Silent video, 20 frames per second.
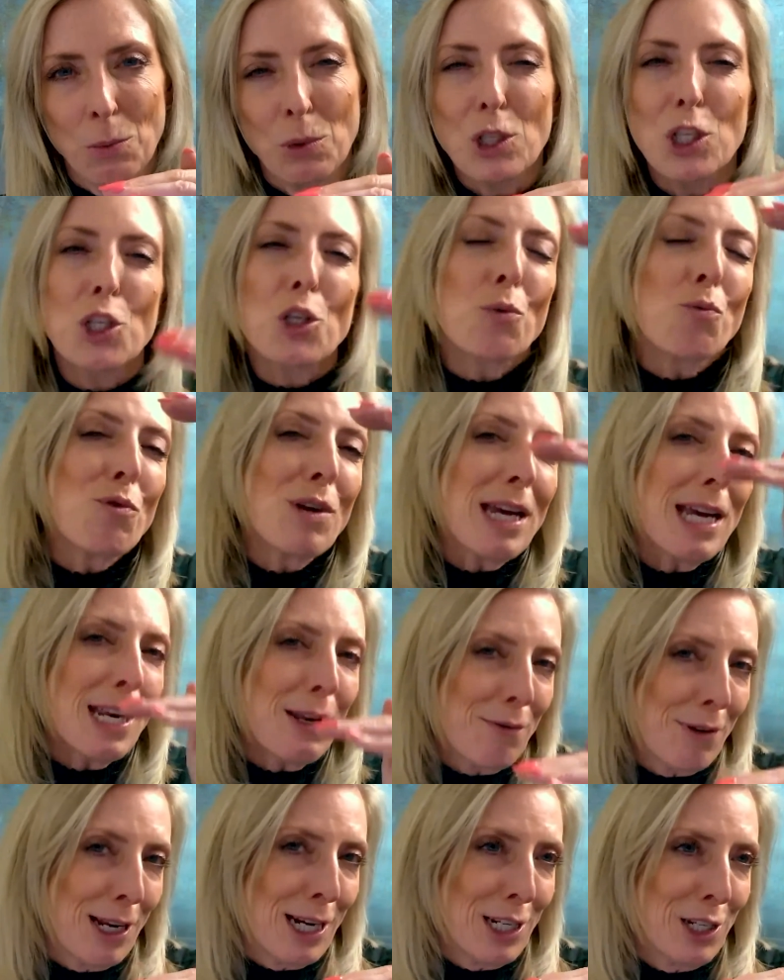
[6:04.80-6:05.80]
What did you really,
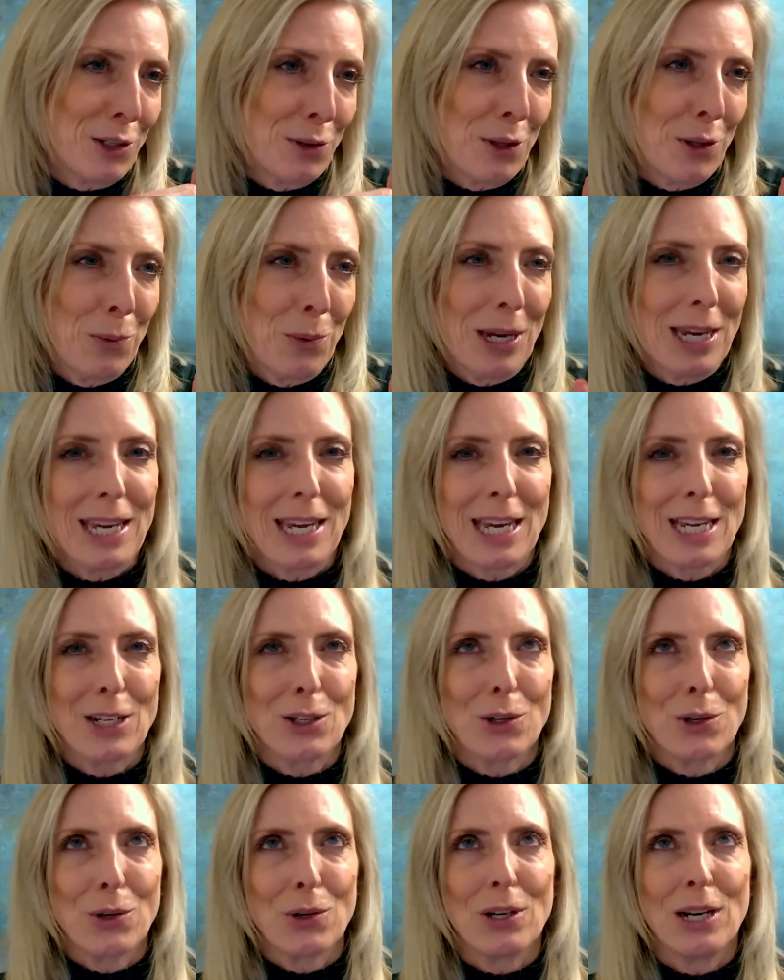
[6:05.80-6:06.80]
really do at the weekend?
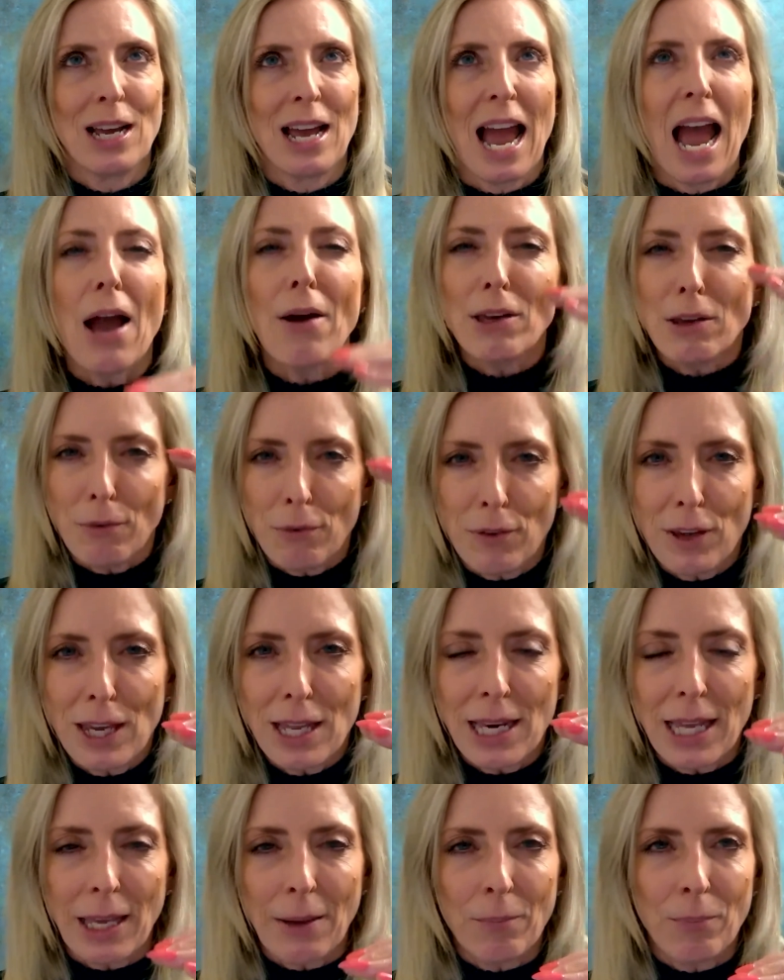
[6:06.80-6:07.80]
Or how are you
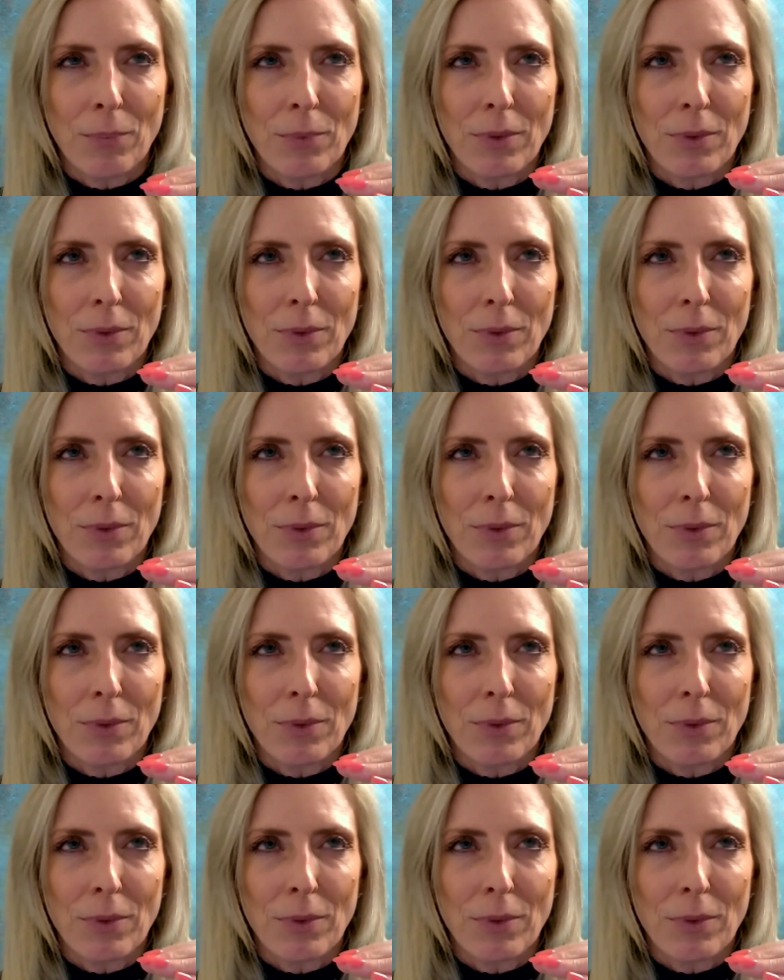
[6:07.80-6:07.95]
feeling?